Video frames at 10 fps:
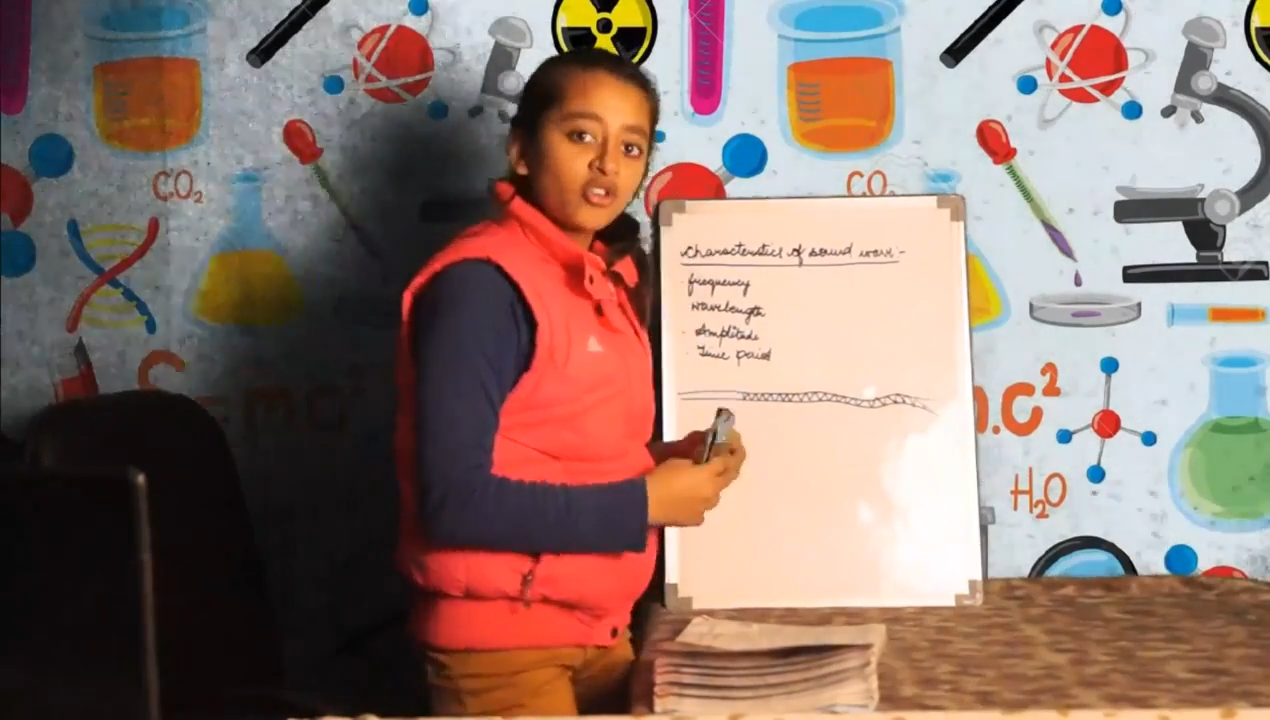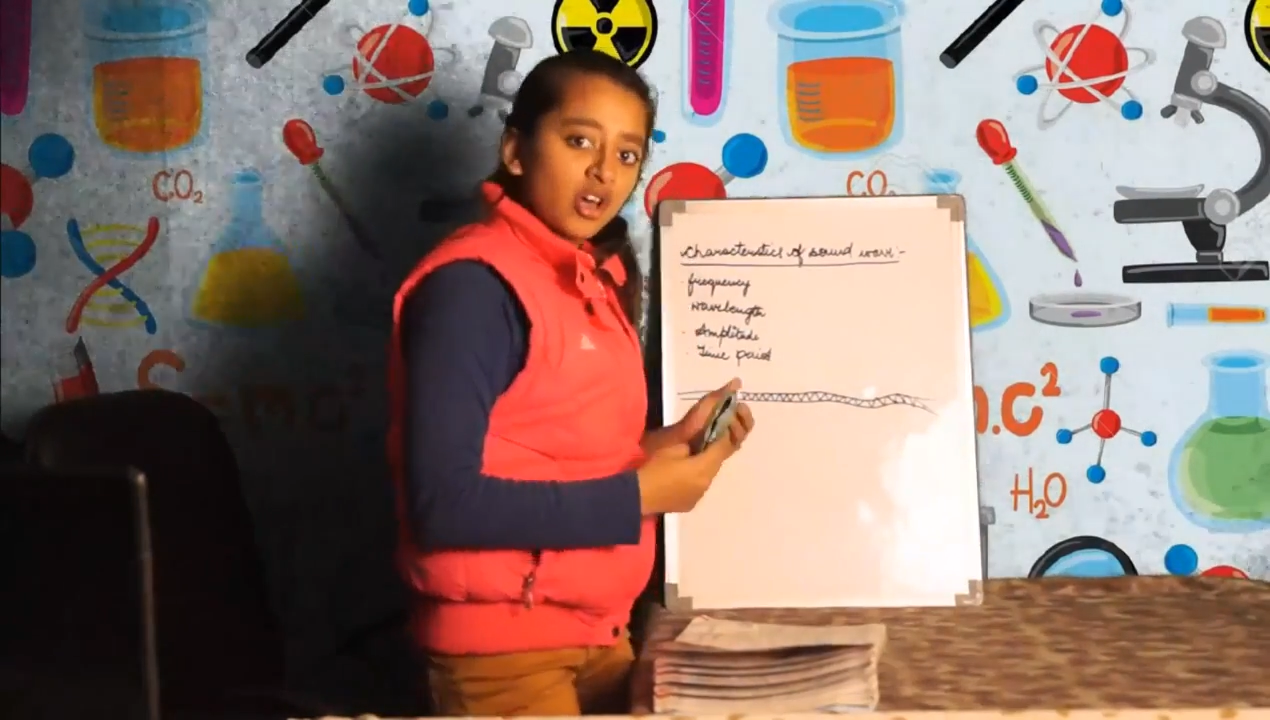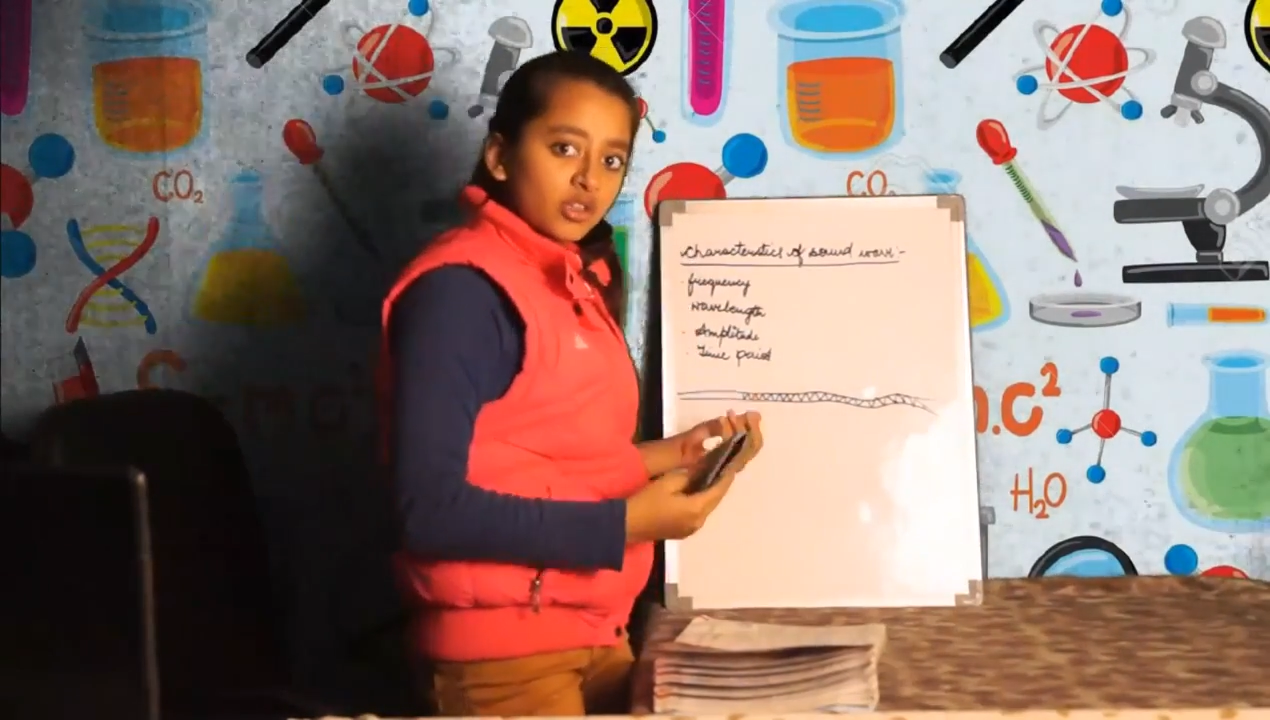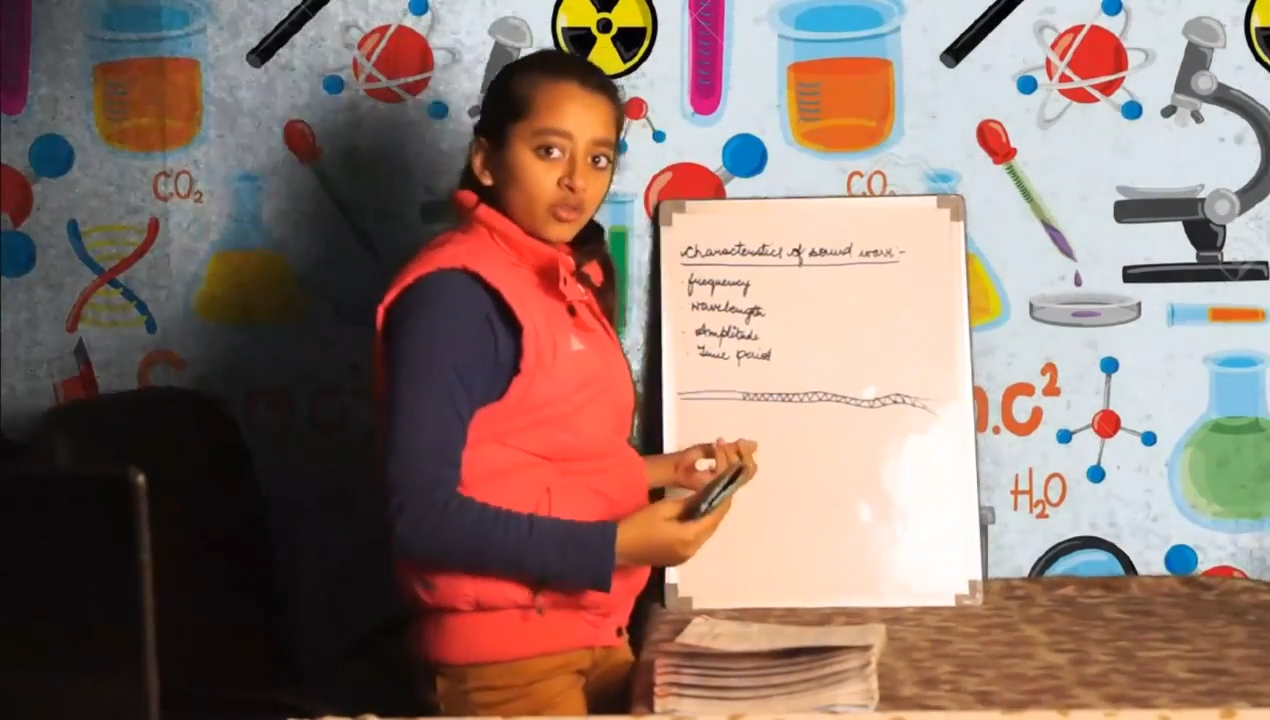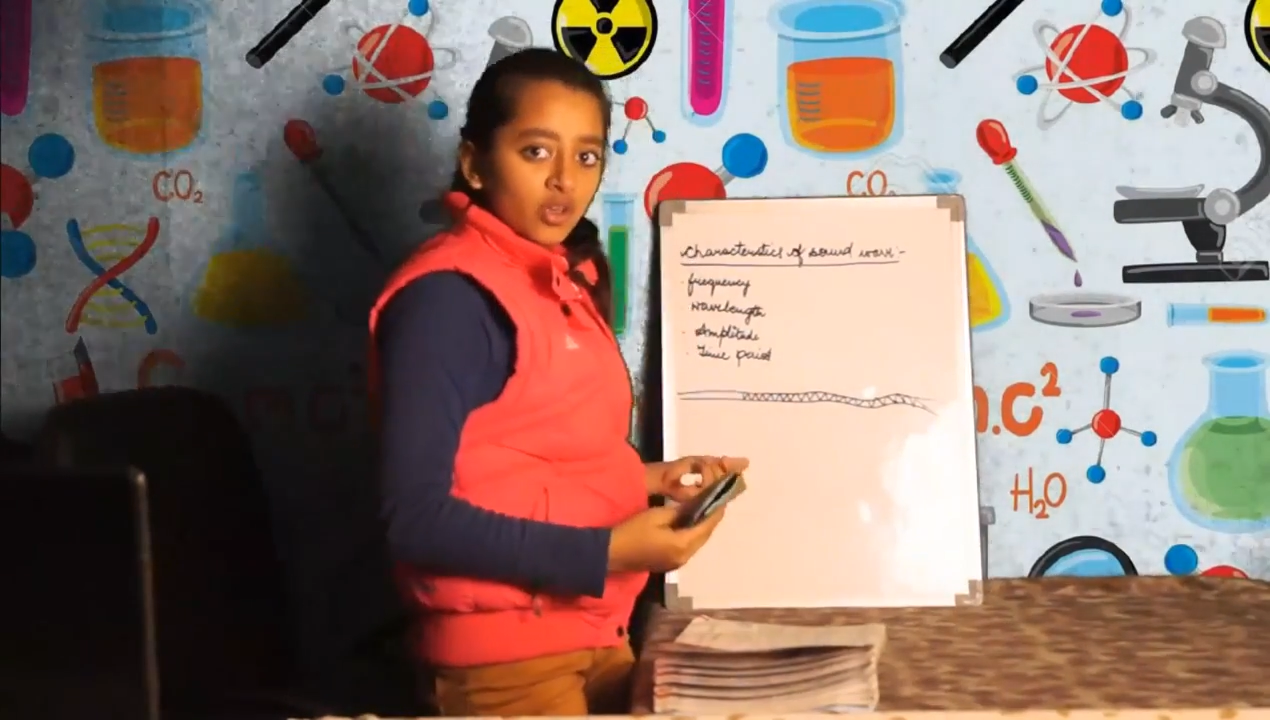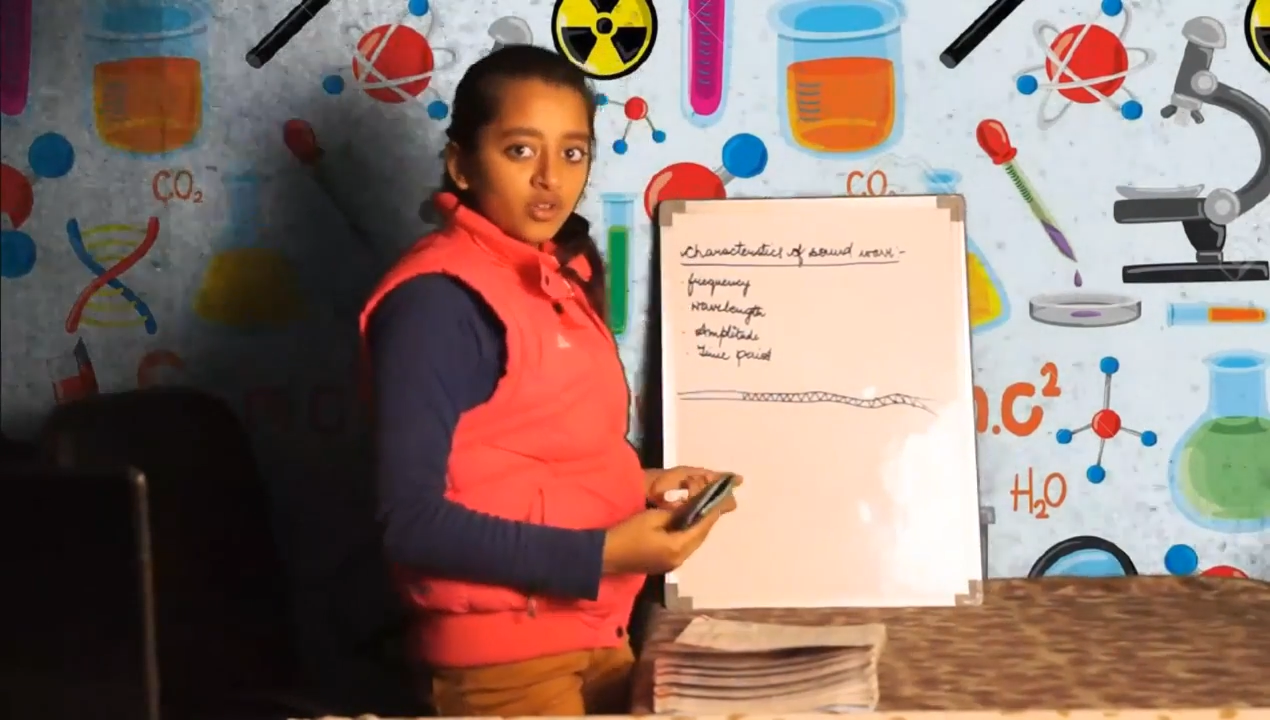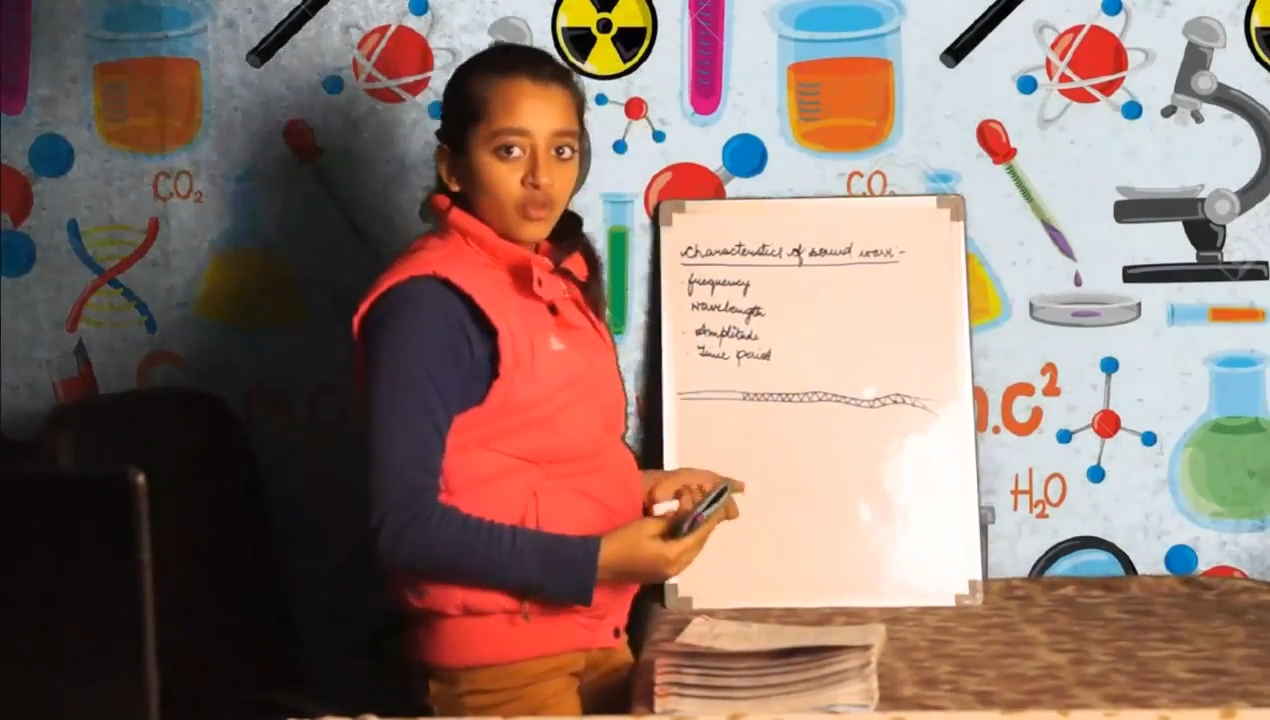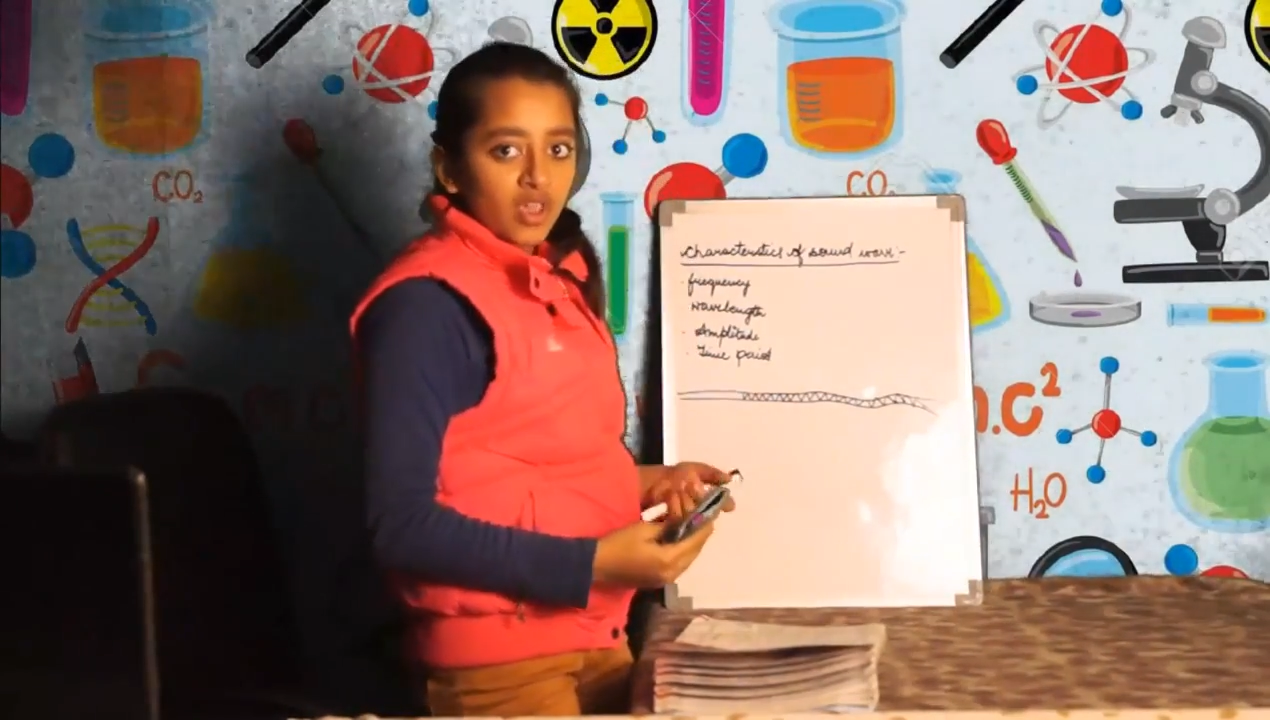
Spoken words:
transverse